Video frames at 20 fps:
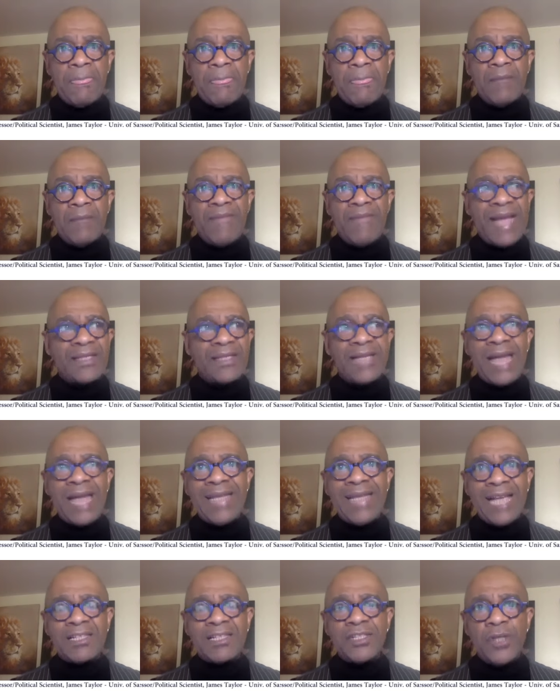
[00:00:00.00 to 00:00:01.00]
That's, and
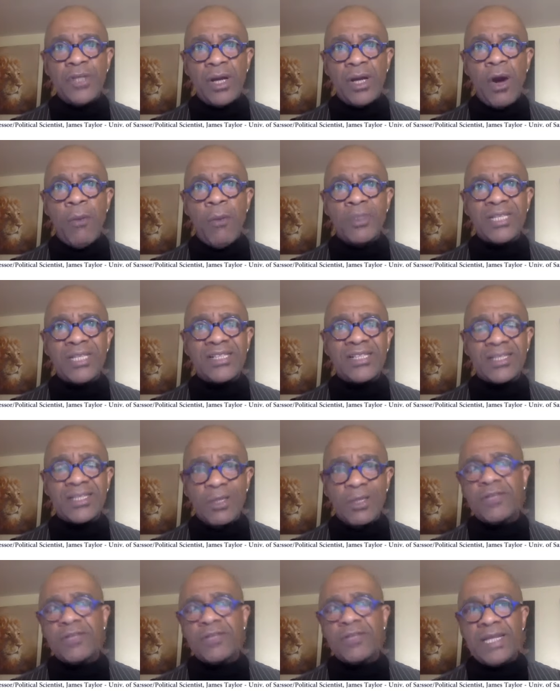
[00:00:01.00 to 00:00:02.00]
that's almost
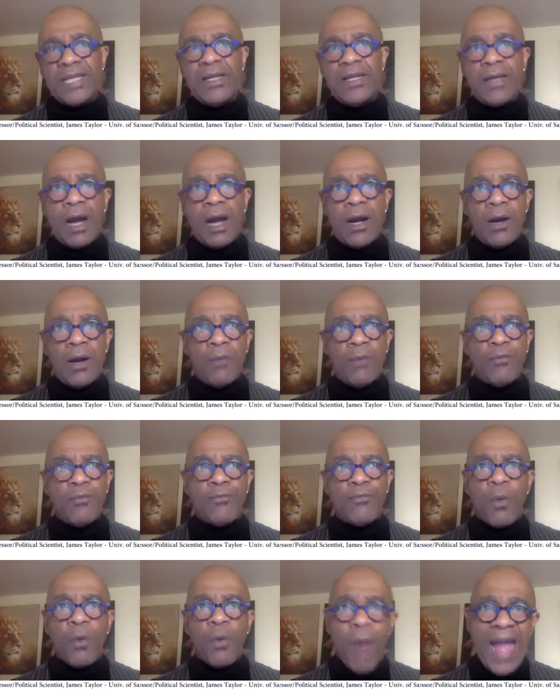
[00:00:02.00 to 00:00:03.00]
exclusively uh,
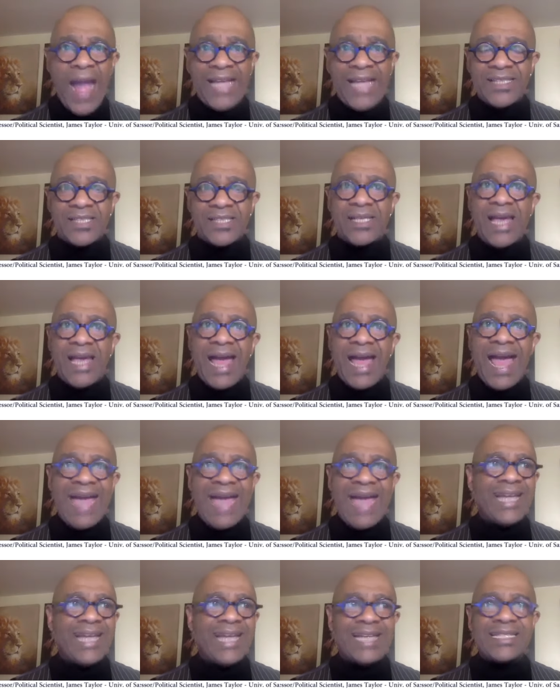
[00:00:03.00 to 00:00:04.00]
for whites
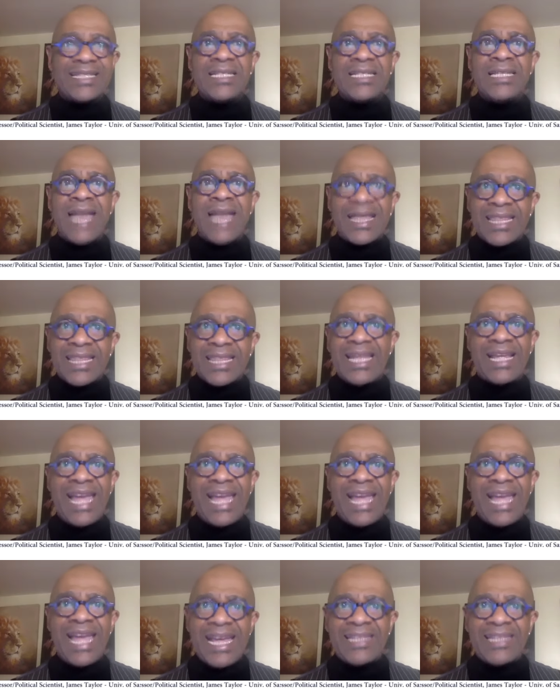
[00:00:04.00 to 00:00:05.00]
and there's nothing
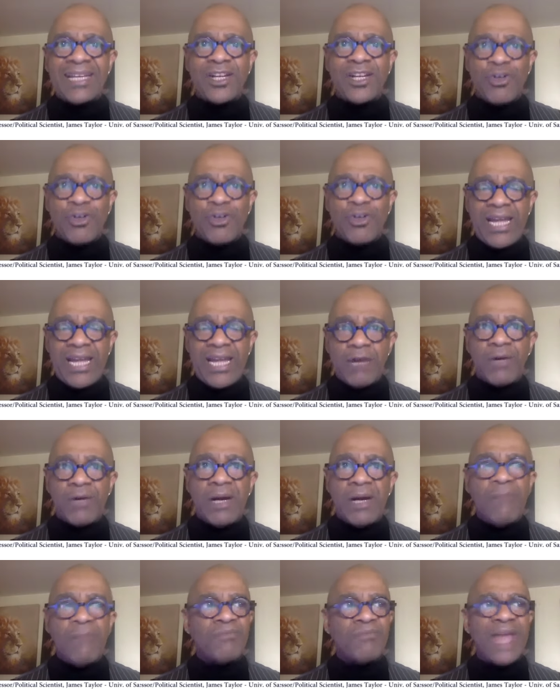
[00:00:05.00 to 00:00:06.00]
in the crack
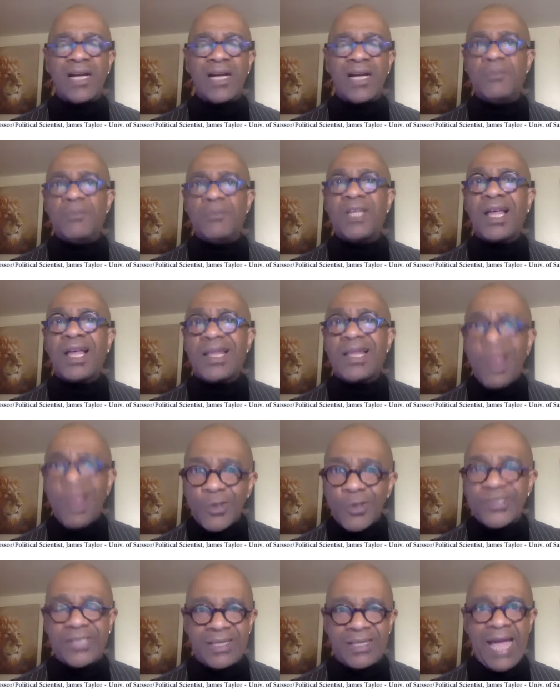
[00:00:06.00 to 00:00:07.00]
era that comes
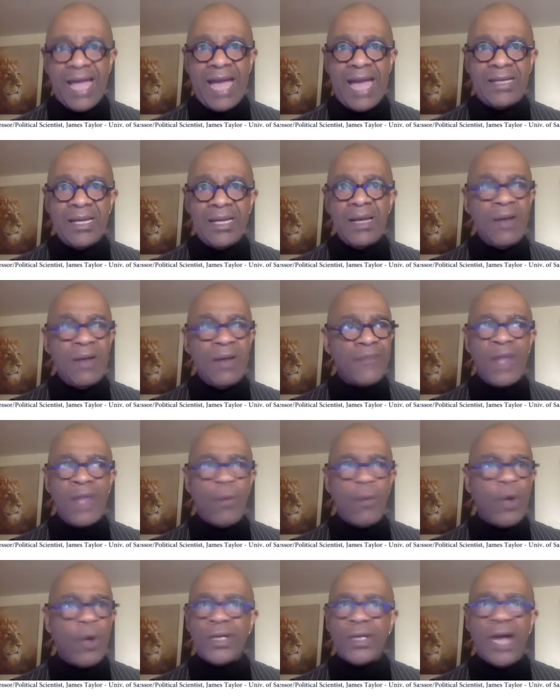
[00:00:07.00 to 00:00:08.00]
close to that. There
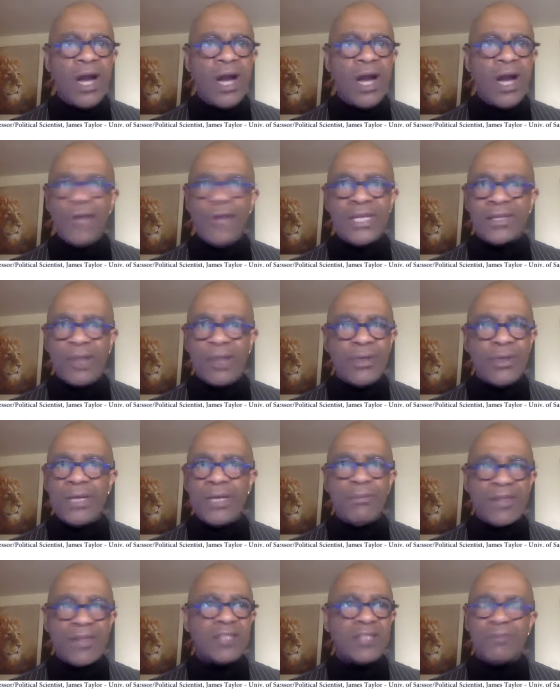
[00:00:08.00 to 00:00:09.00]
weren't hmm. 130
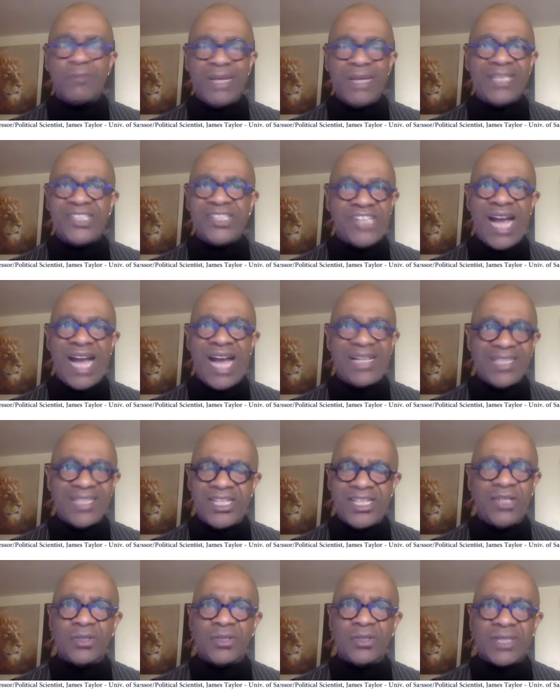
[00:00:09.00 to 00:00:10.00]
brothers being shot and
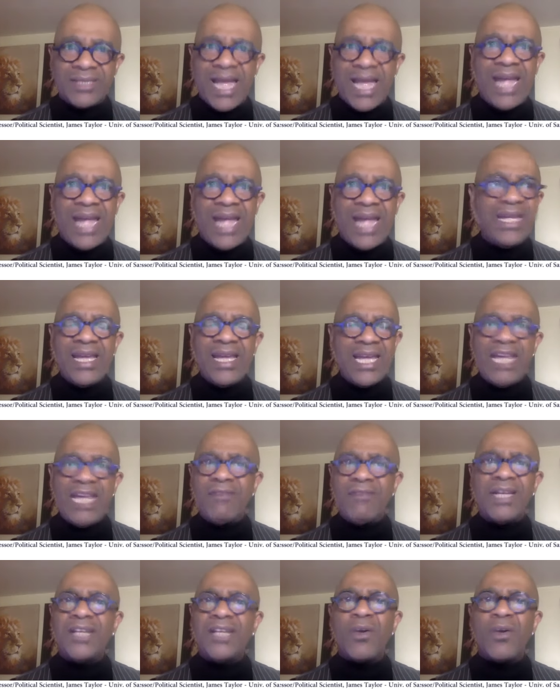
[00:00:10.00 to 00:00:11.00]
killed a day, even
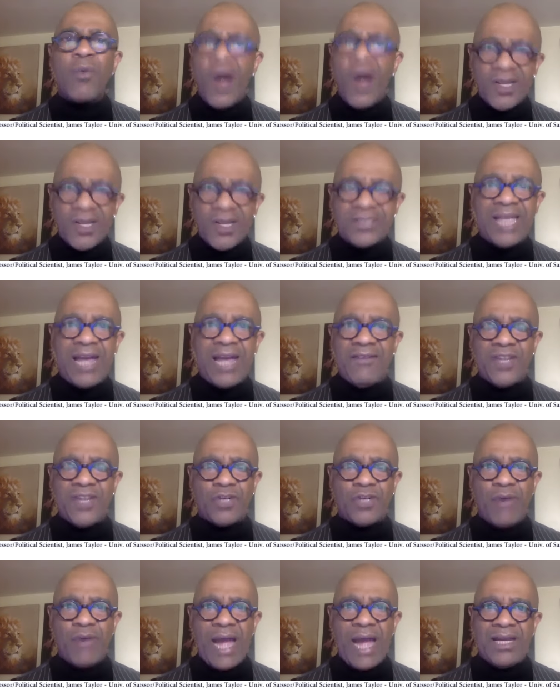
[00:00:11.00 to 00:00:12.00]
in the worst day of the
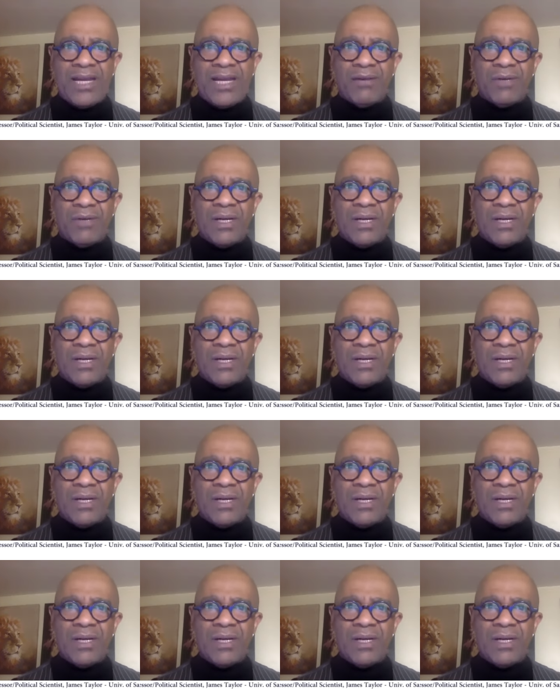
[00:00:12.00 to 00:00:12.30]
crack era.